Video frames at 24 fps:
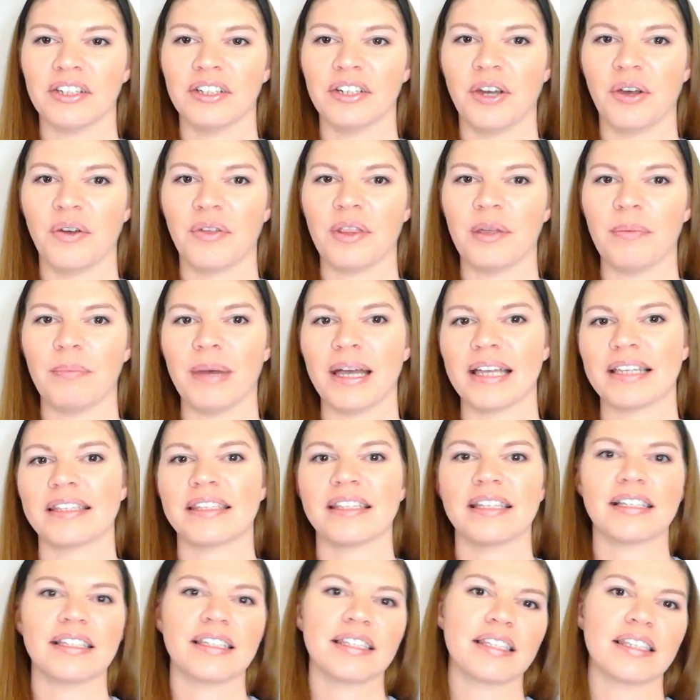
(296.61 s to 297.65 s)
the
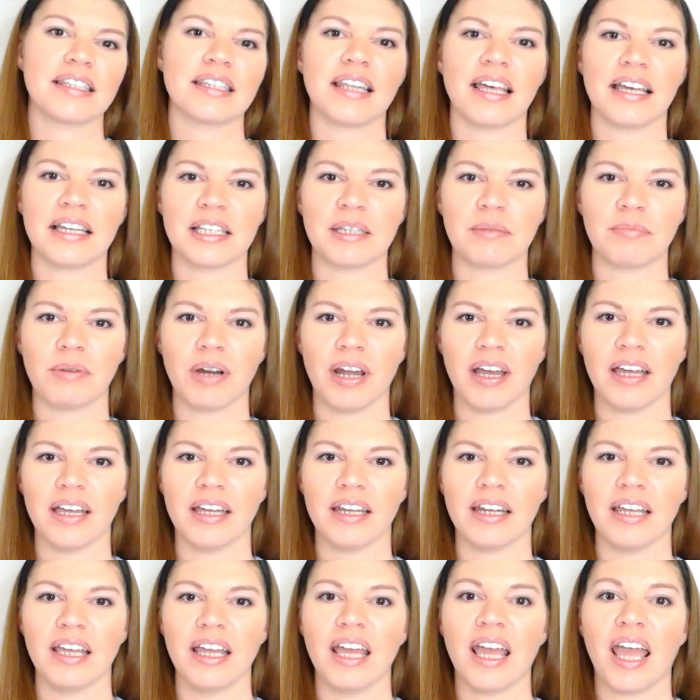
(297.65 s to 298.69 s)
best thing since sliced
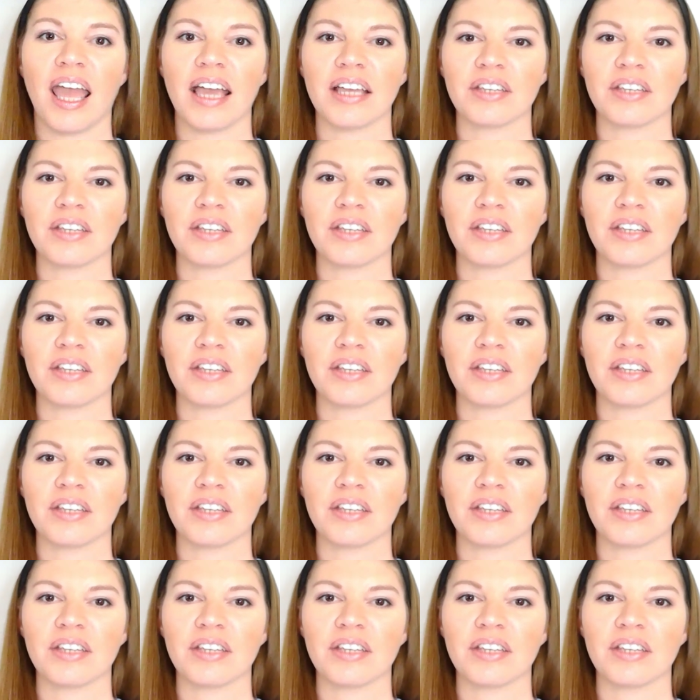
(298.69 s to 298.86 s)
bread